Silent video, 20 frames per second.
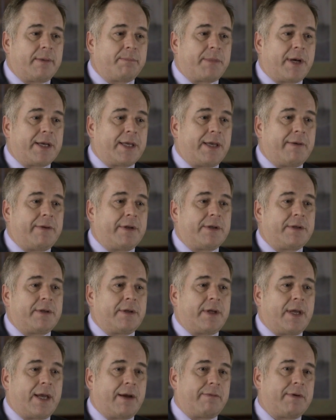by
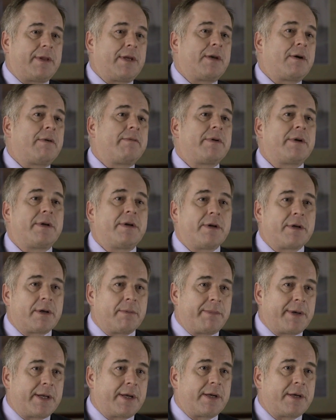giving everything over to your
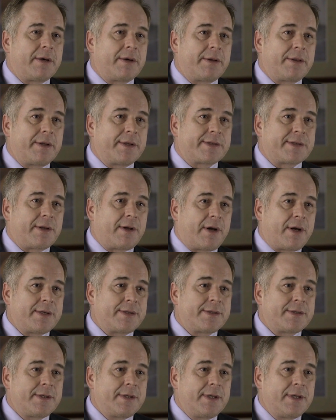competitor in this
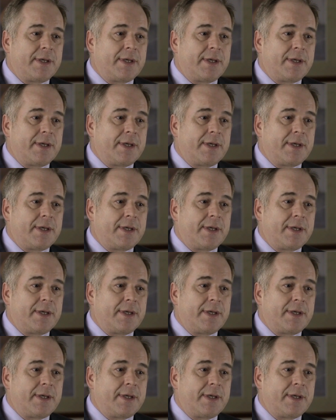loss,